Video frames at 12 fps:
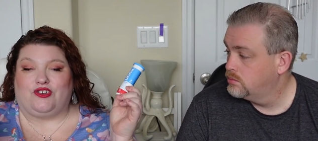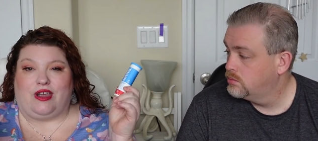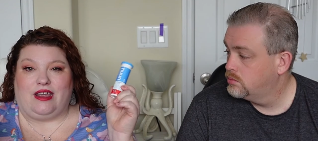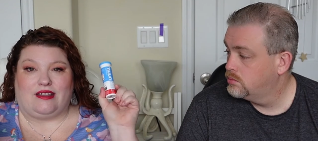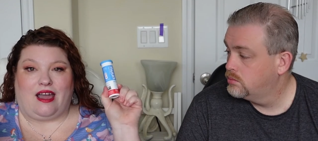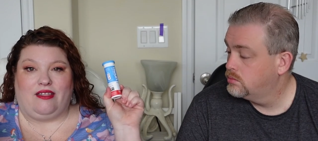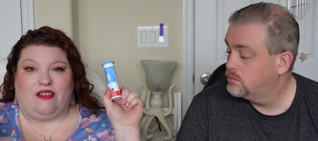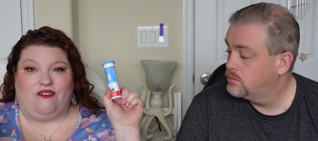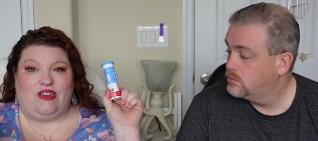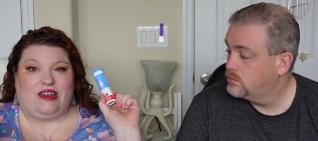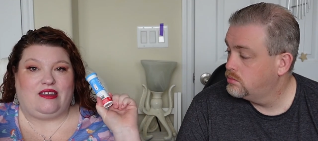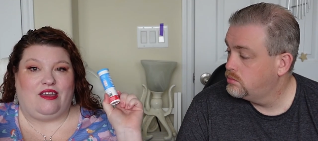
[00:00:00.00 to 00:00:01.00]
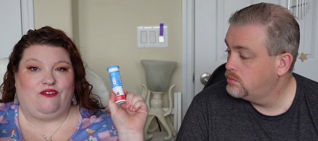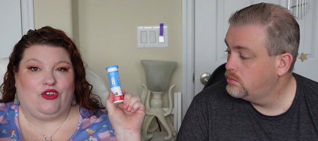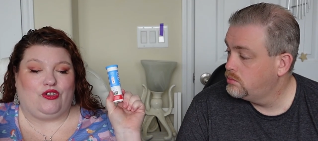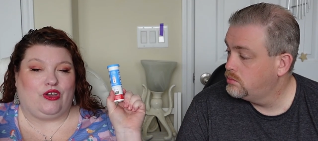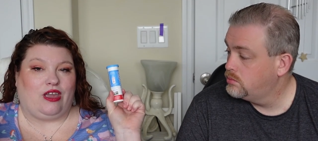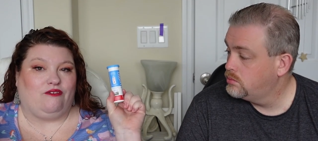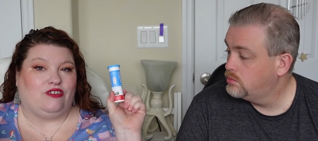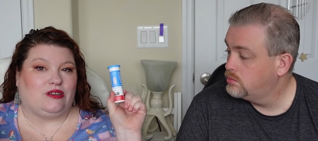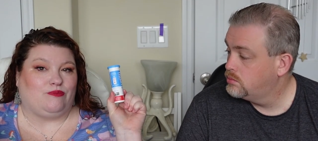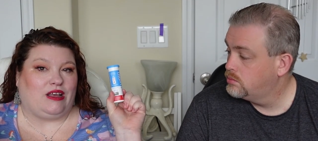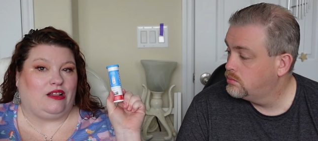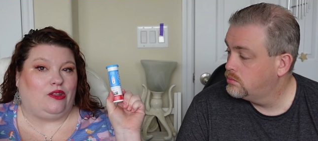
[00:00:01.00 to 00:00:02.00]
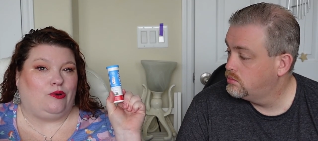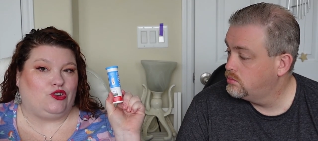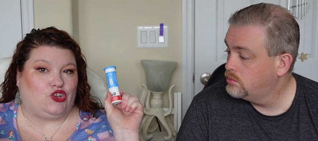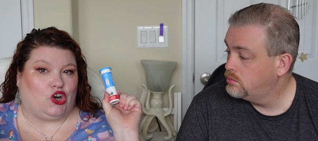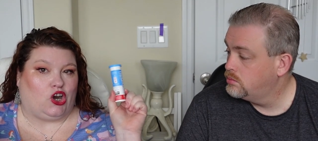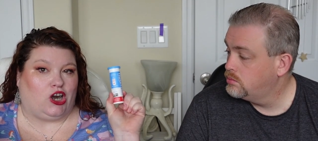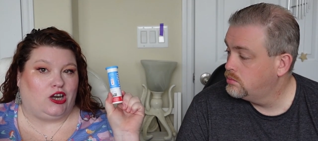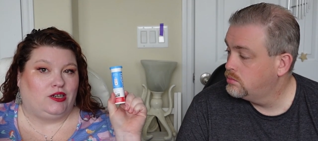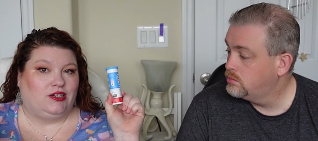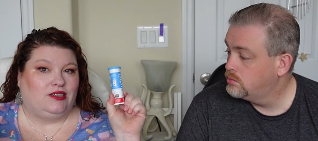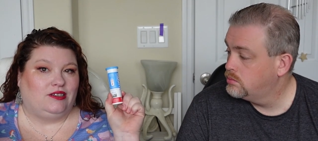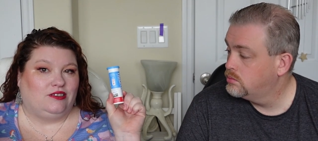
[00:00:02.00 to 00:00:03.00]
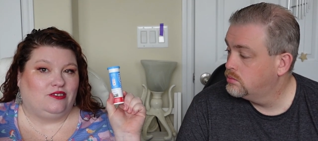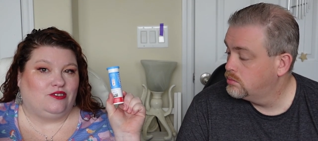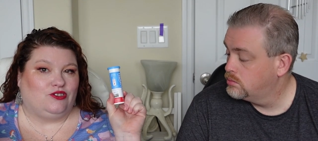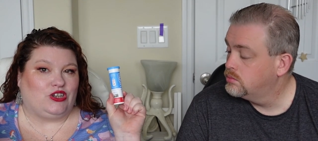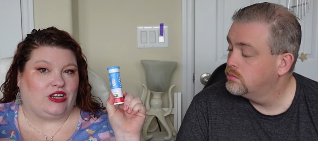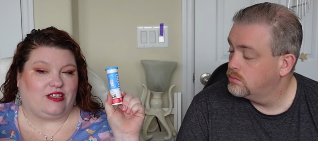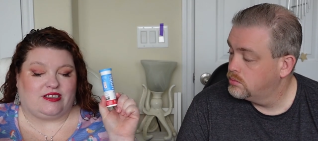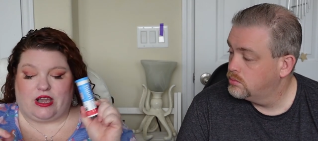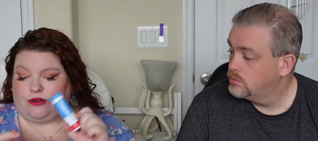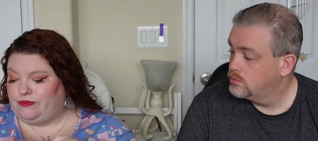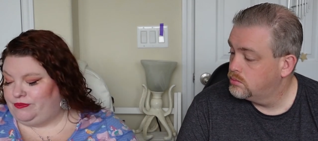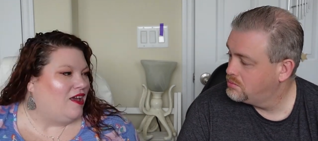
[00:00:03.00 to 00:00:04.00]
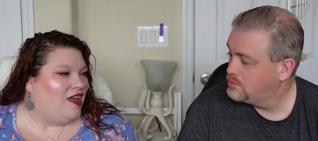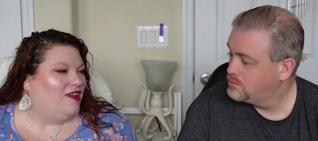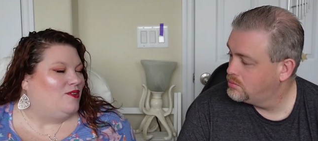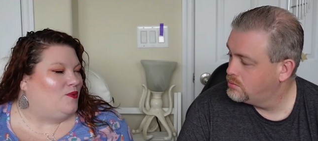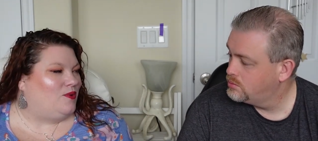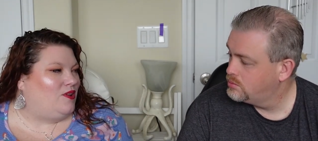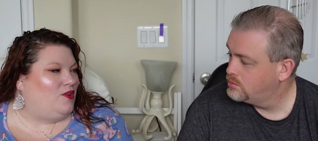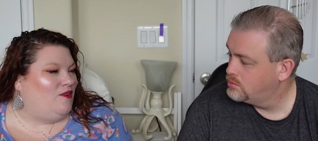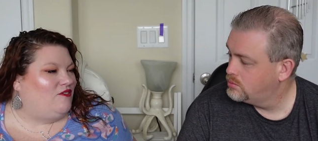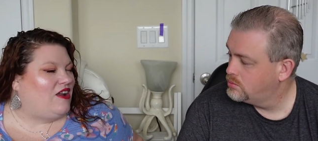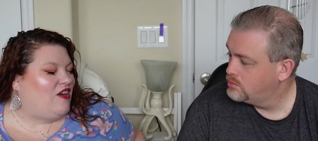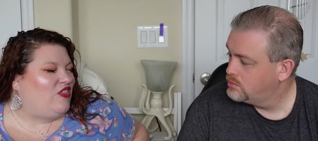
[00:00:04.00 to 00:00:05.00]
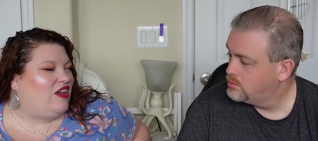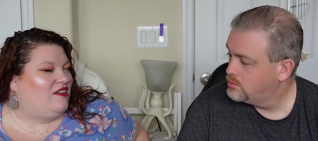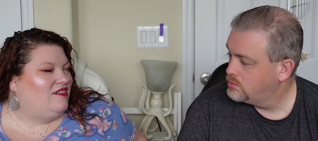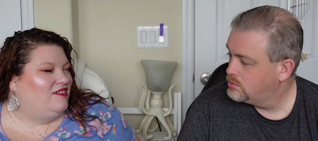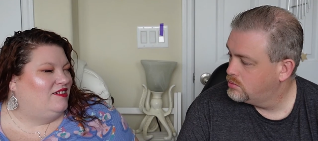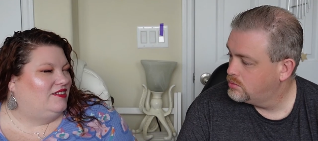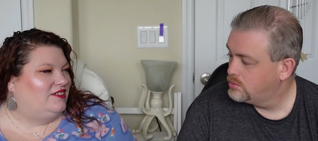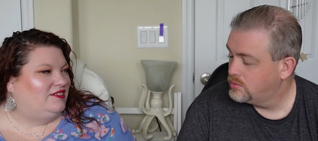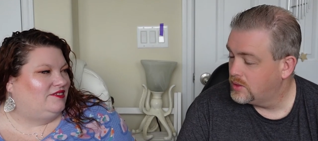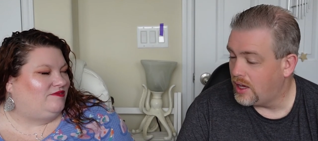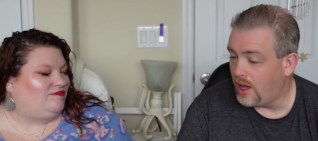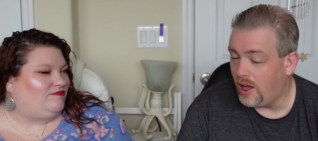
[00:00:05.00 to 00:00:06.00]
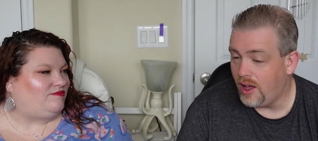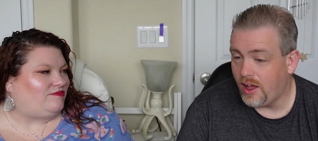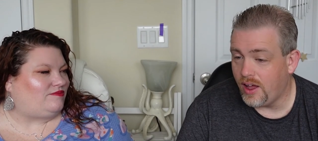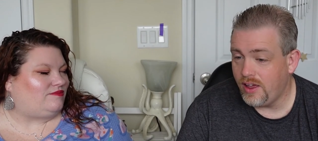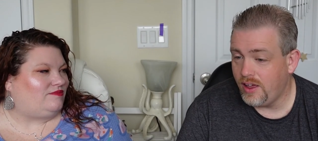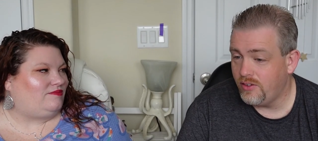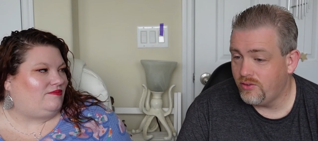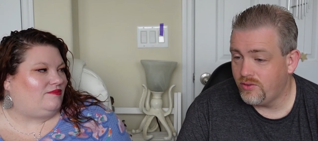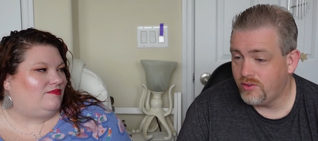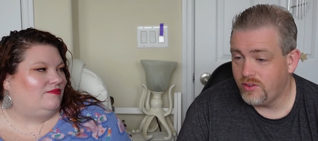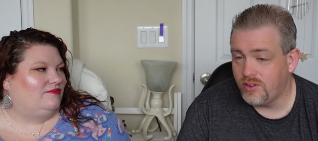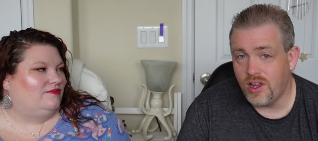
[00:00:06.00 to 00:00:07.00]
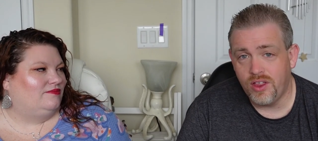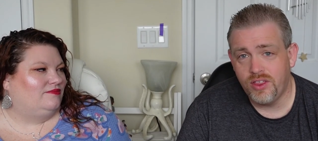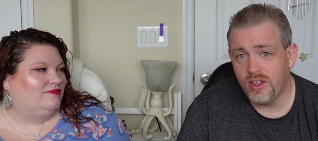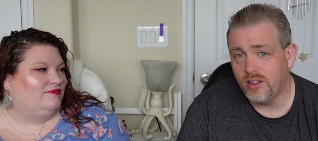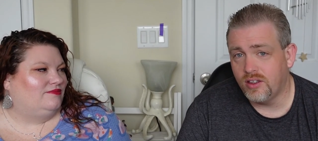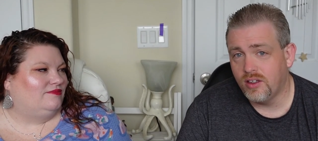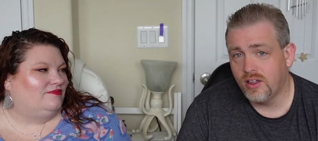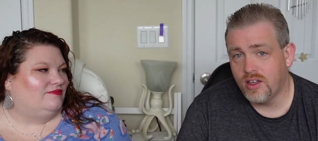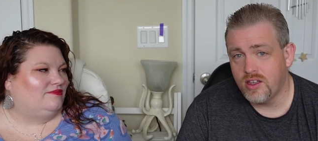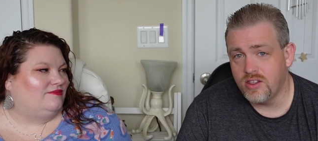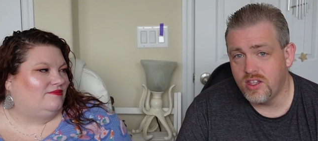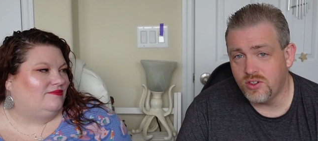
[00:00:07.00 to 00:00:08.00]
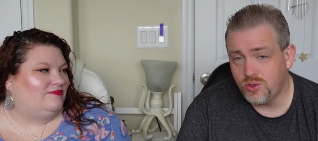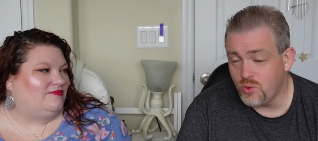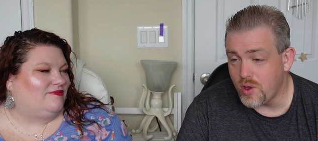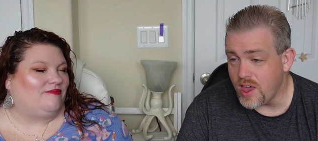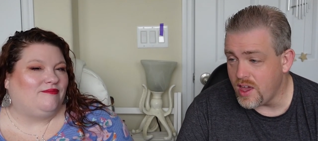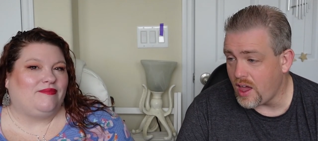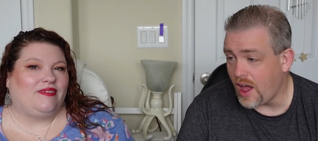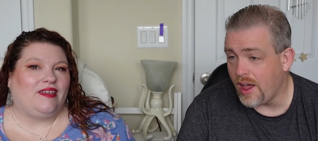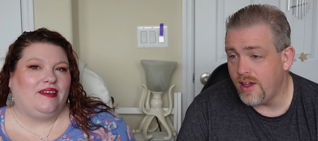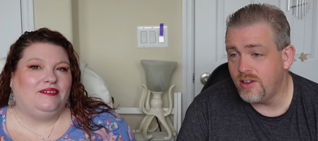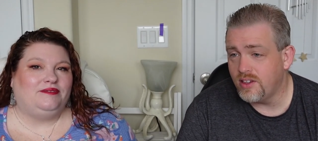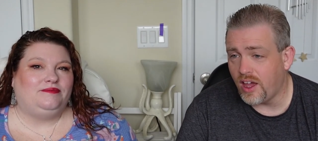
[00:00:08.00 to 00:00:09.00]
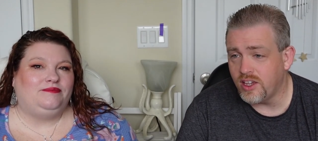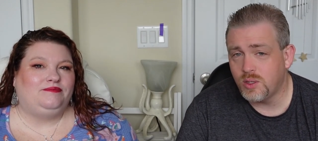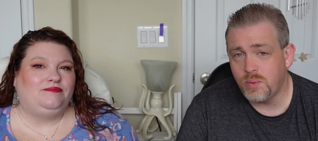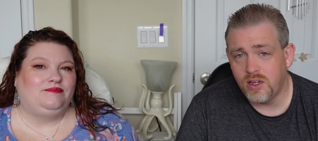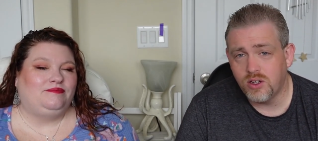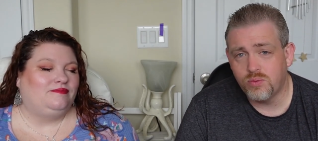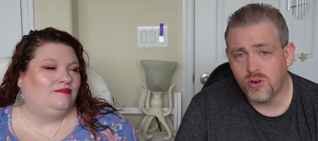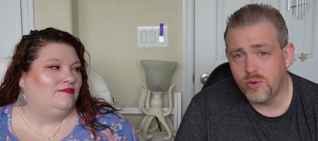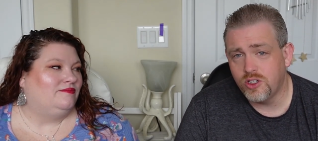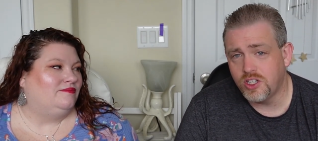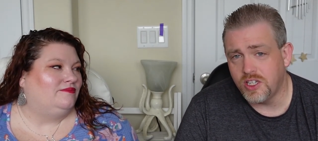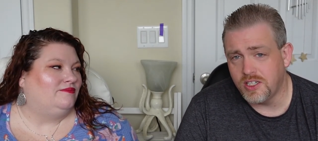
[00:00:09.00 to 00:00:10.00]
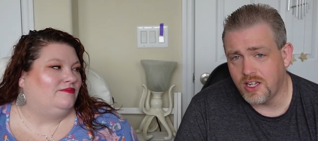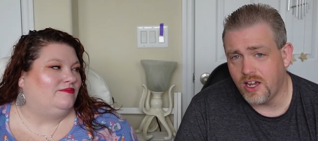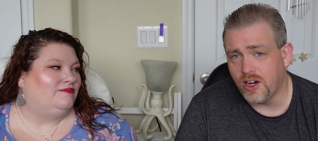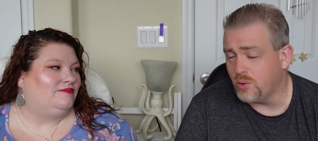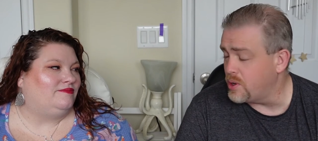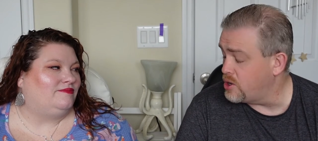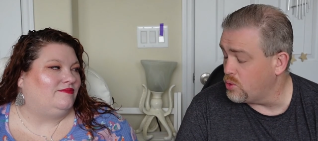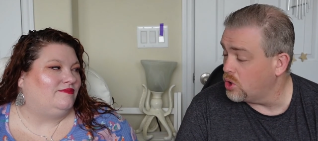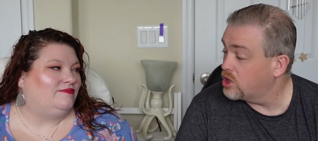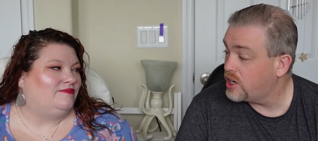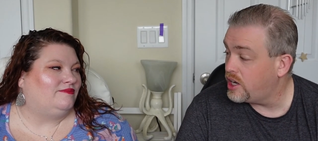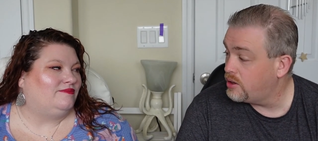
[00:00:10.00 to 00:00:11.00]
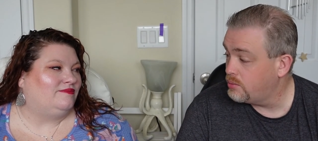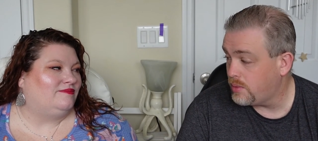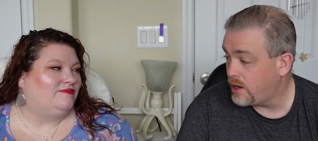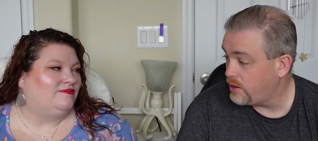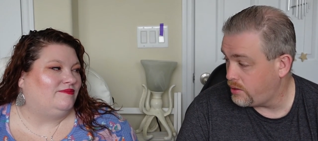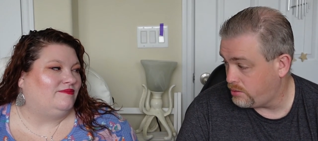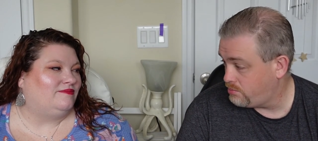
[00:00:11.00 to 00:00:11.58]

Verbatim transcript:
Speaker 1: great i love it if you're looking for something low sugar check this out. You have nothing?
Speaker 2: Uh, I have nothing. This week, I, I spent pretty much the entire week working my